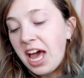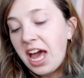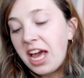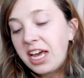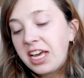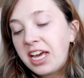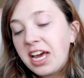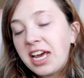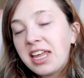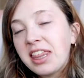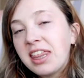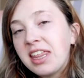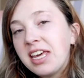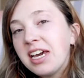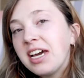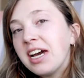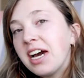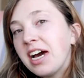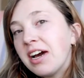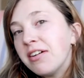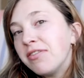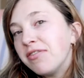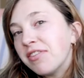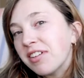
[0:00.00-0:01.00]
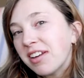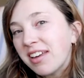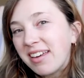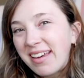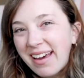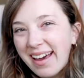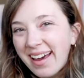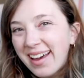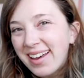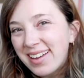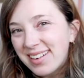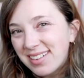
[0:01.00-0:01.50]
I think I
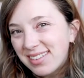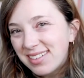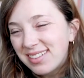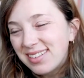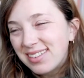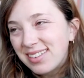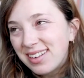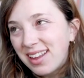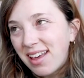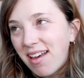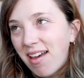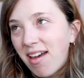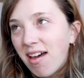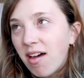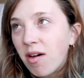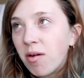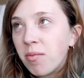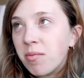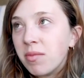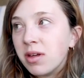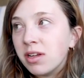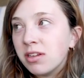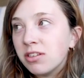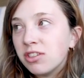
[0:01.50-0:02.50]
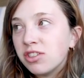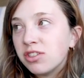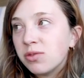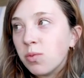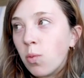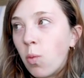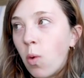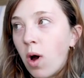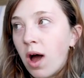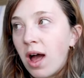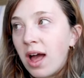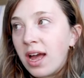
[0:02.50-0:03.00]
forgot how much
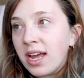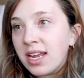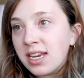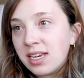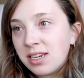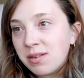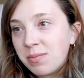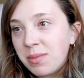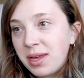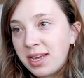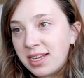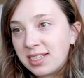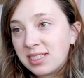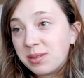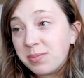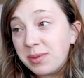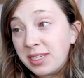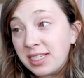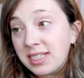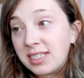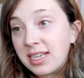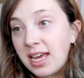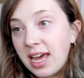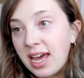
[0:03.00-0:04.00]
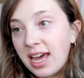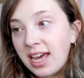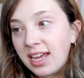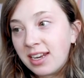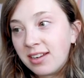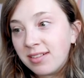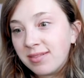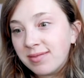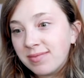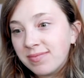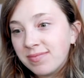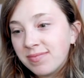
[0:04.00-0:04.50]
wine makes me sad,